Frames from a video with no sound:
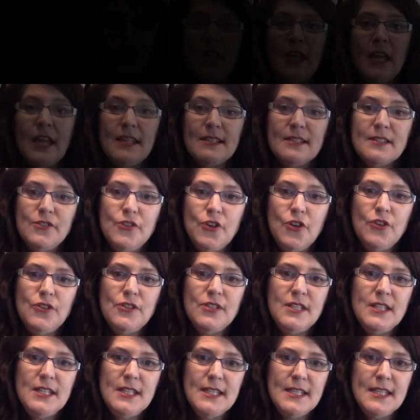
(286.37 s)
It's not
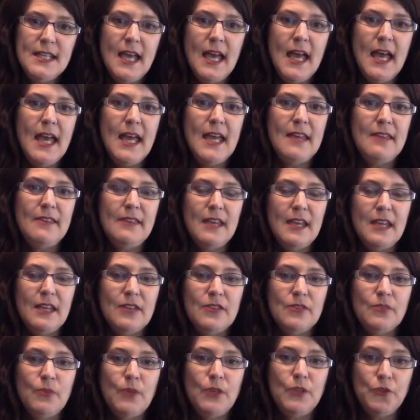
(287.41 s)
to say
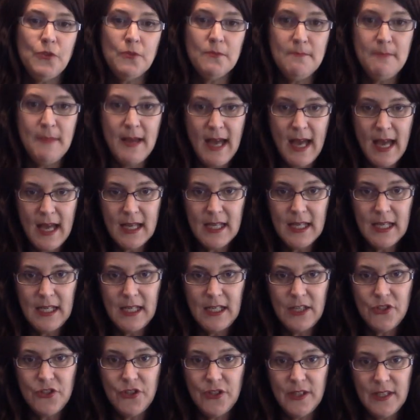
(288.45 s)
that when you're
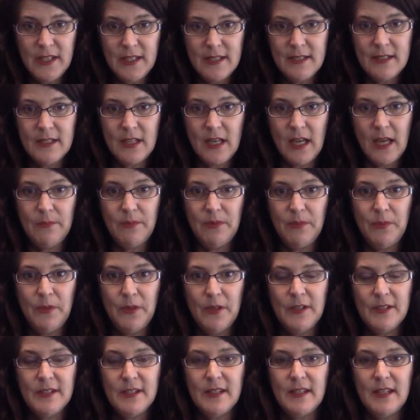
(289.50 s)
marketing to this type of
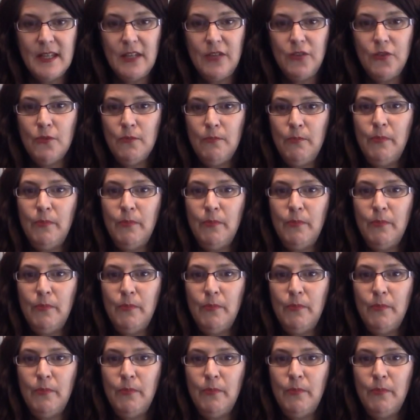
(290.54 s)
person that you're